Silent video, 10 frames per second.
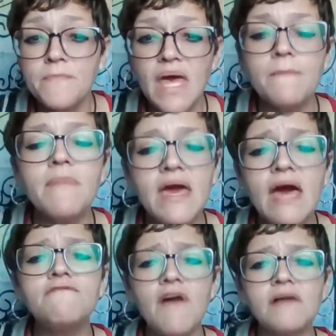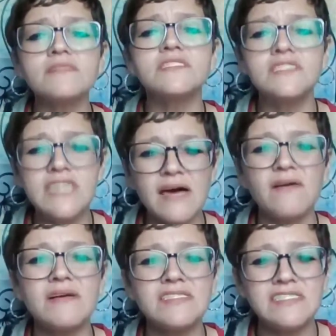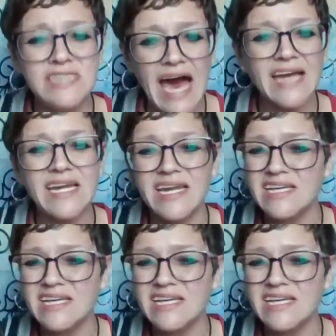it may have felt stale, stagnant.